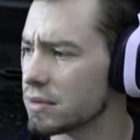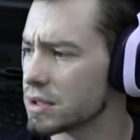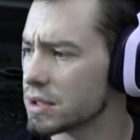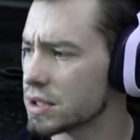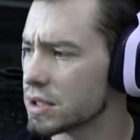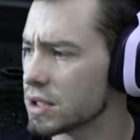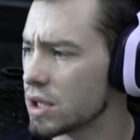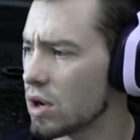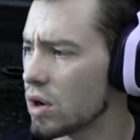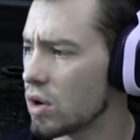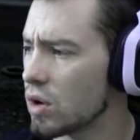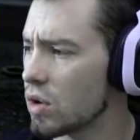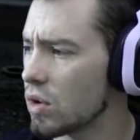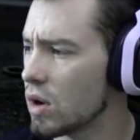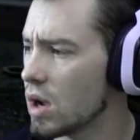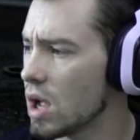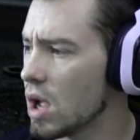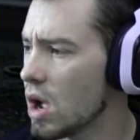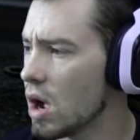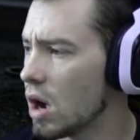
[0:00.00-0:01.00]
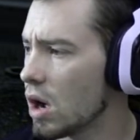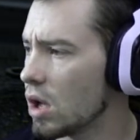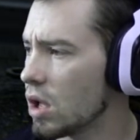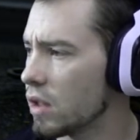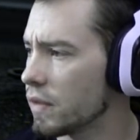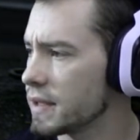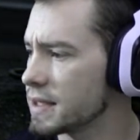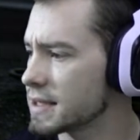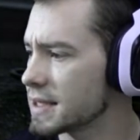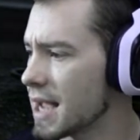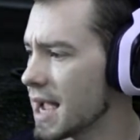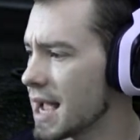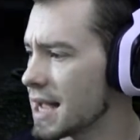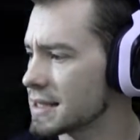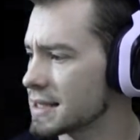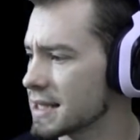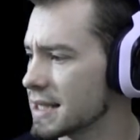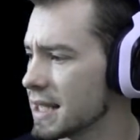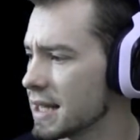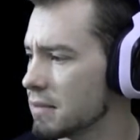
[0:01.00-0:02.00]
So all these
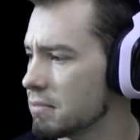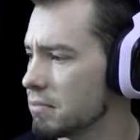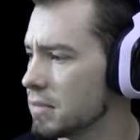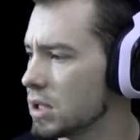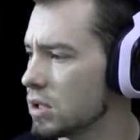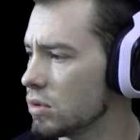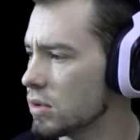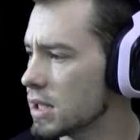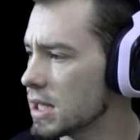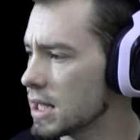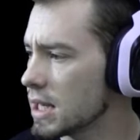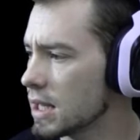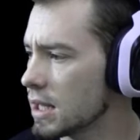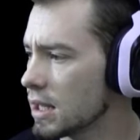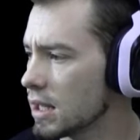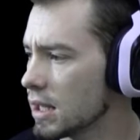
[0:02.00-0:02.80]
guys getting muted